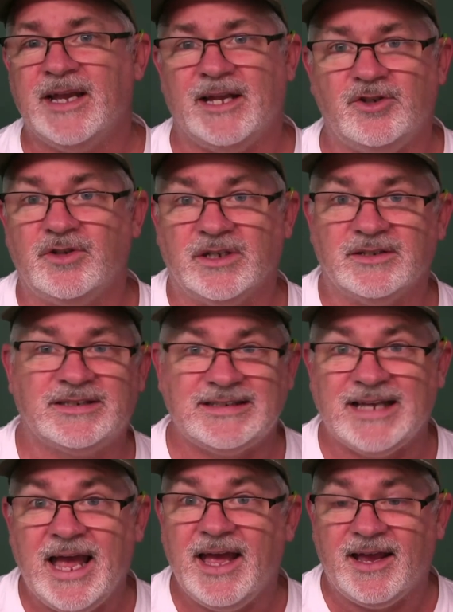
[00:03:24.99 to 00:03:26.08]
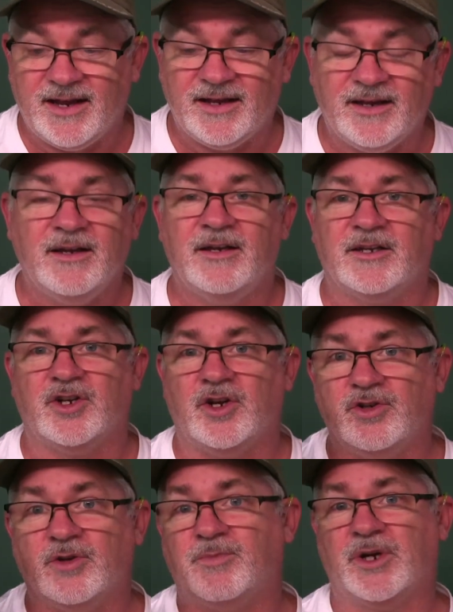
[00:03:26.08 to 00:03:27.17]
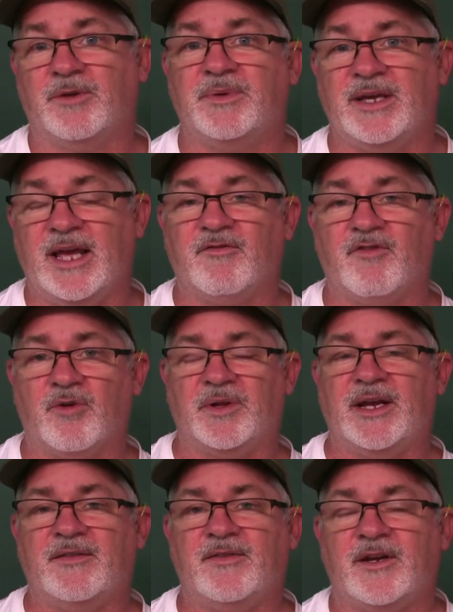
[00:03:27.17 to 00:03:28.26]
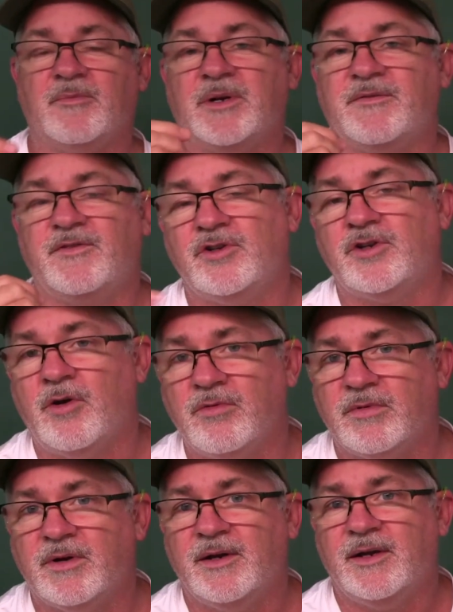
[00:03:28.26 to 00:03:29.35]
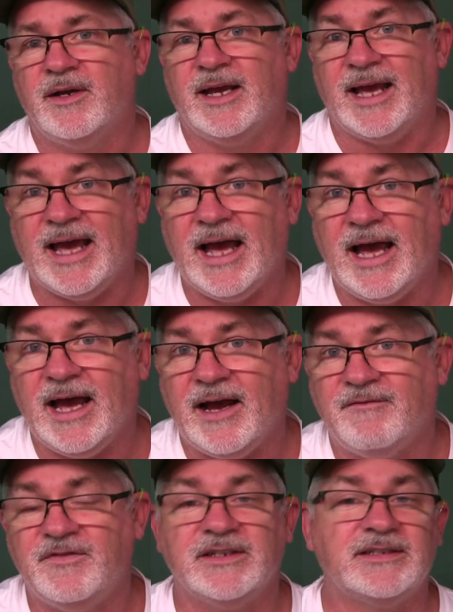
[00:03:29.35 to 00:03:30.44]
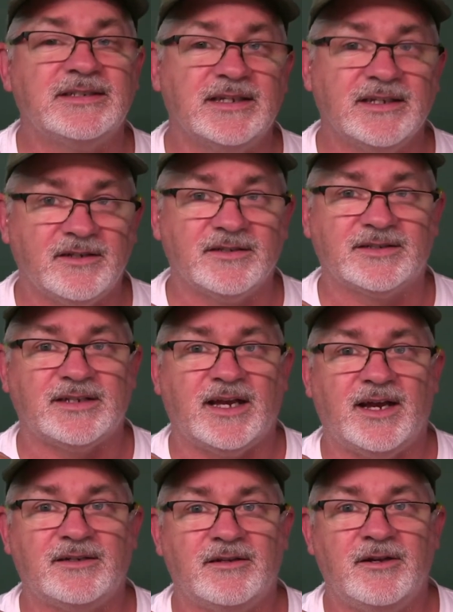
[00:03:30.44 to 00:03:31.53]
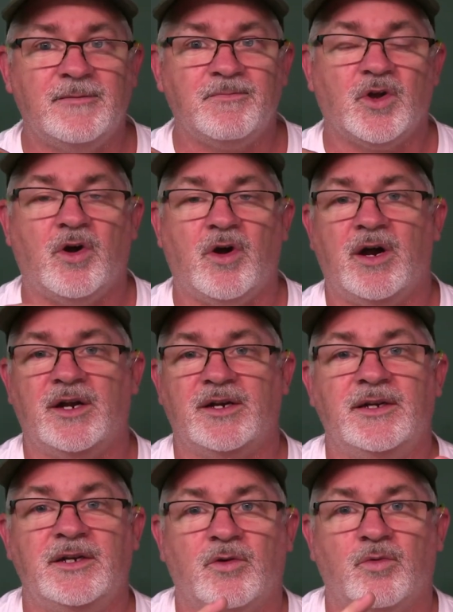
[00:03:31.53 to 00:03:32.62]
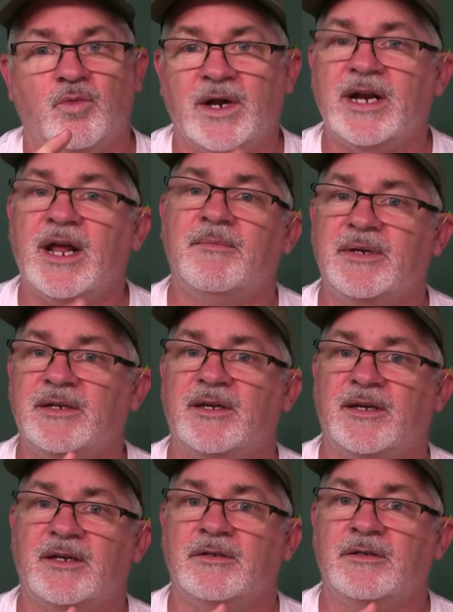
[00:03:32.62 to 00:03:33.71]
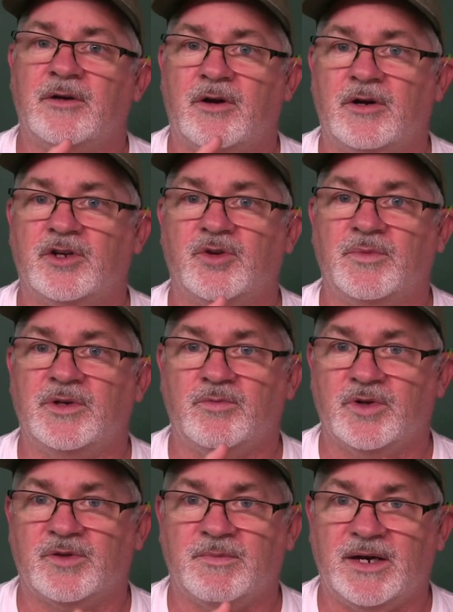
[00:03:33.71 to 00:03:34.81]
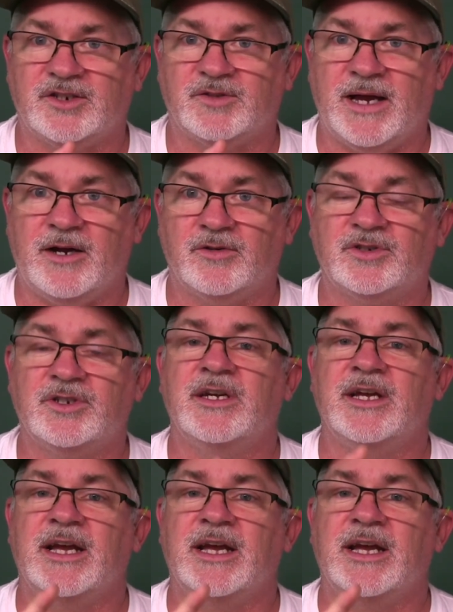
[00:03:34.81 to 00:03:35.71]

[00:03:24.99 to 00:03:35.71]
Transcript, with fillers: and you can say you know you can put a behavior plan there but if you don't have the skill set on when i'm in a argument with my spouse